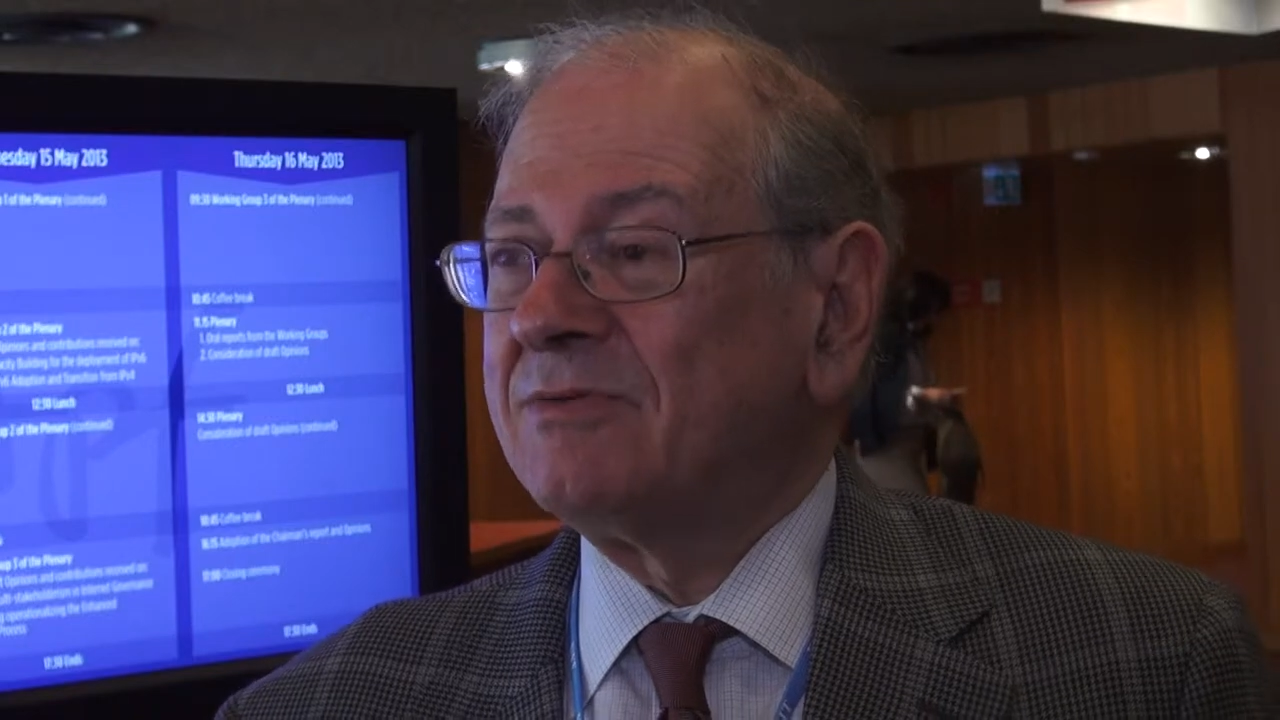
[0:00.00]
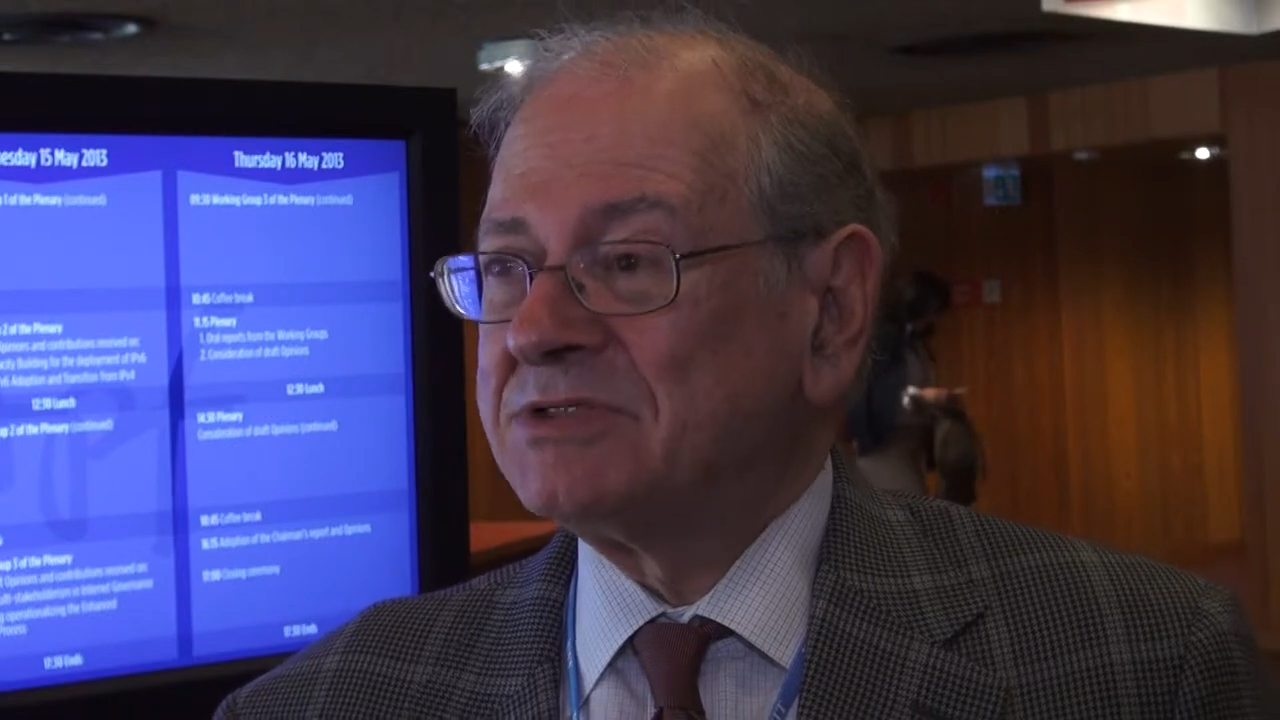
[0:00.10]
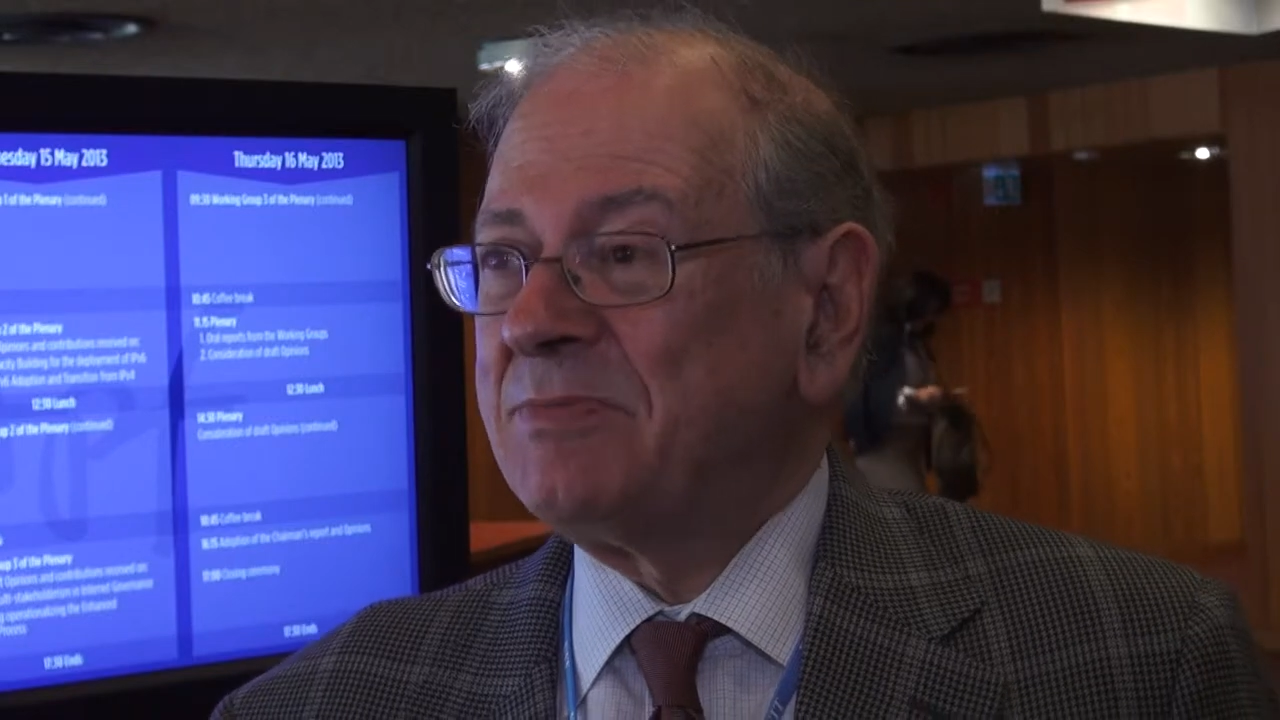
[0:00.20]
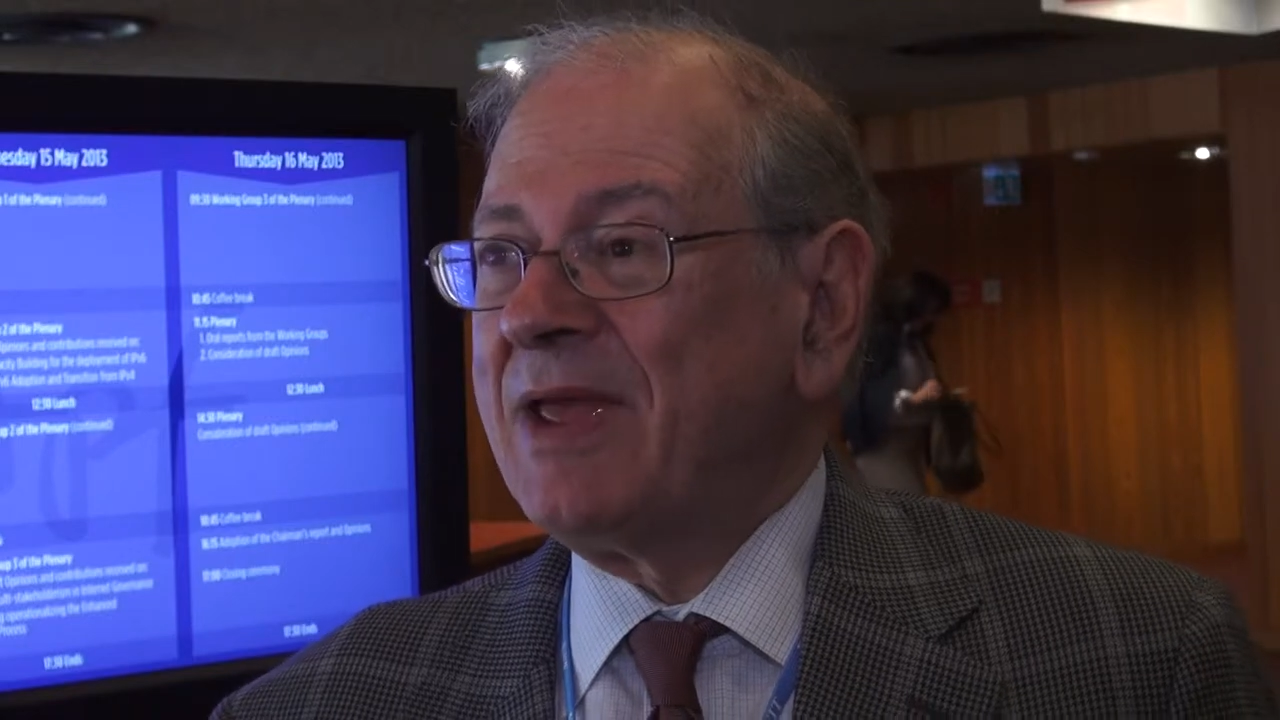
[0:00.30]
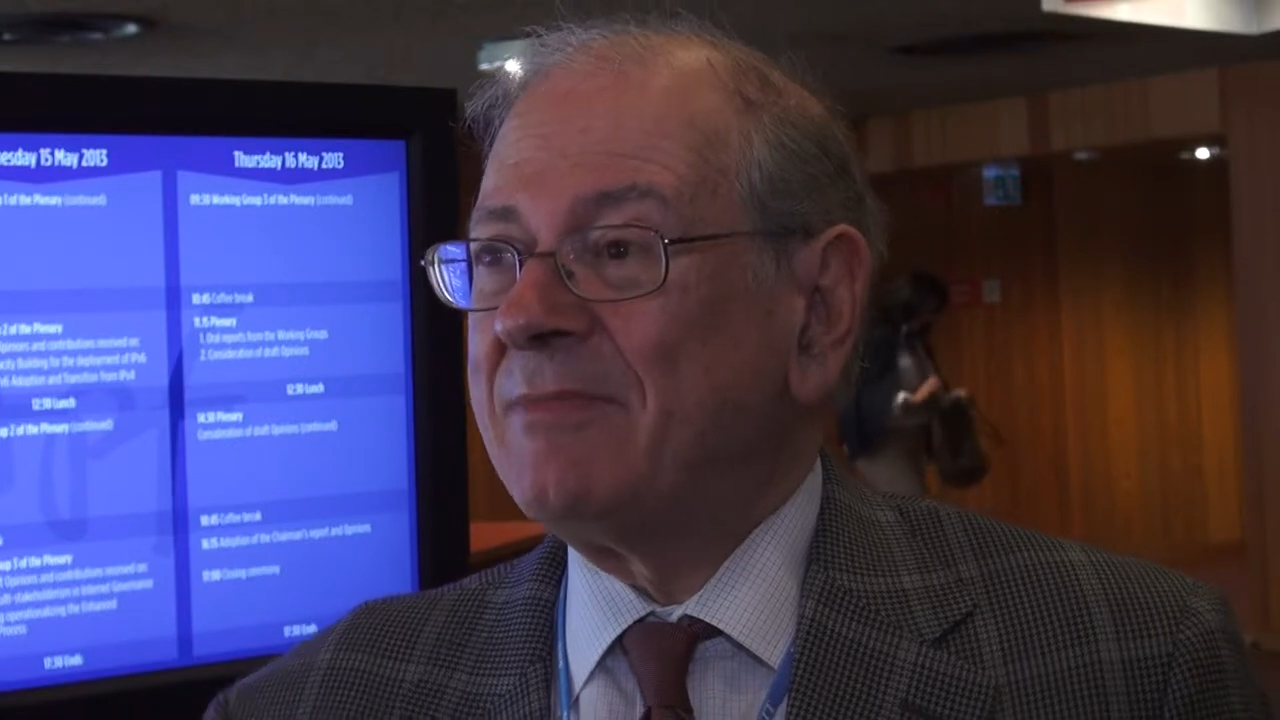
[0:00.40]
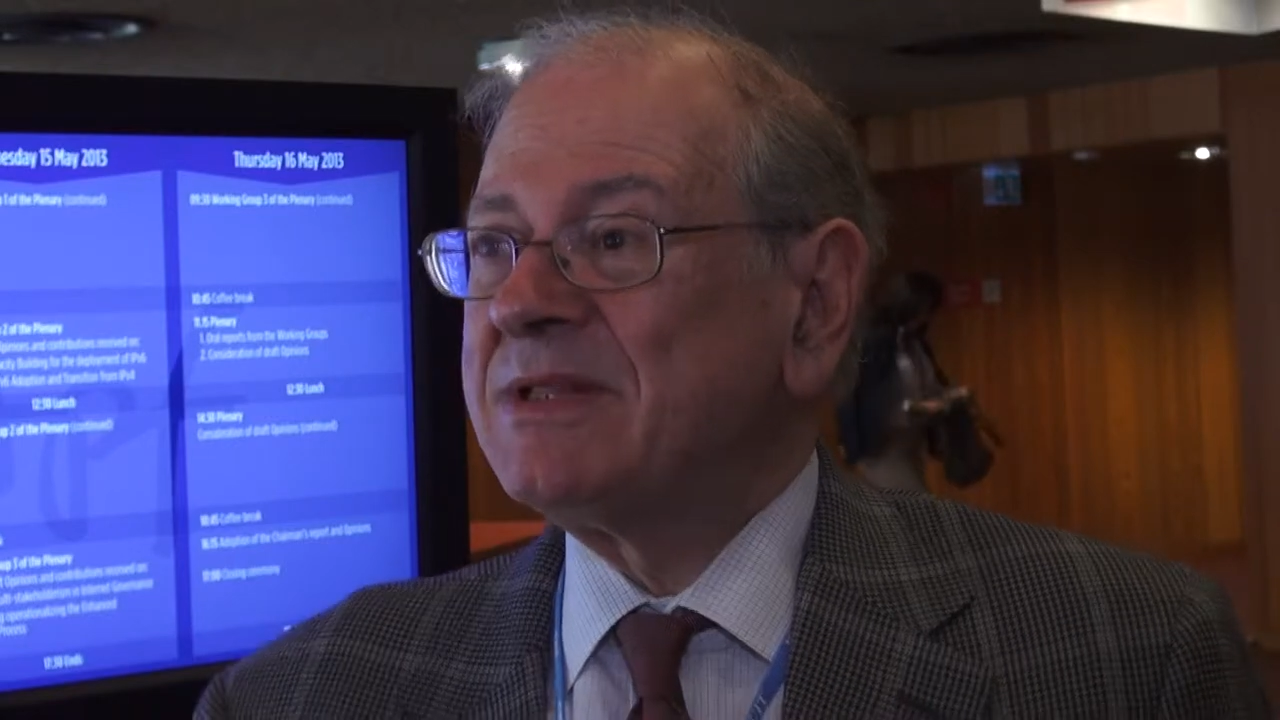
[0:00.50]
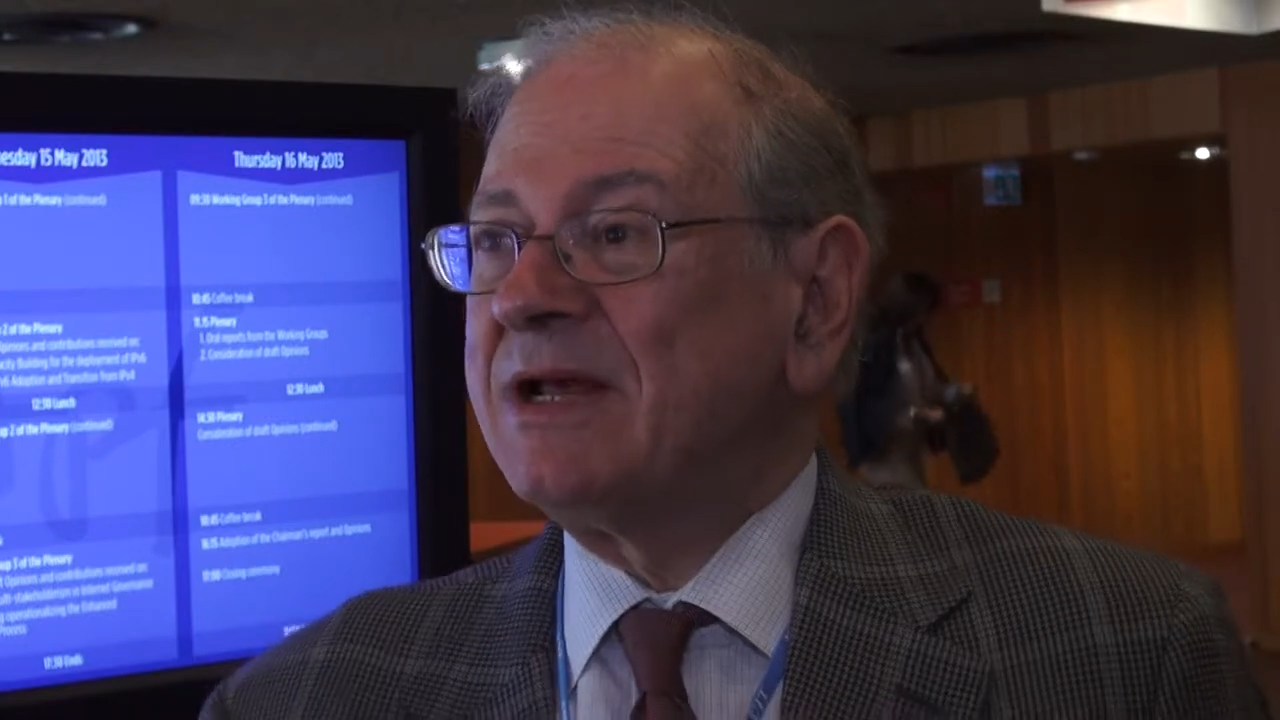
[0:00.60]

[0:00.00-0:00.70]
with spam,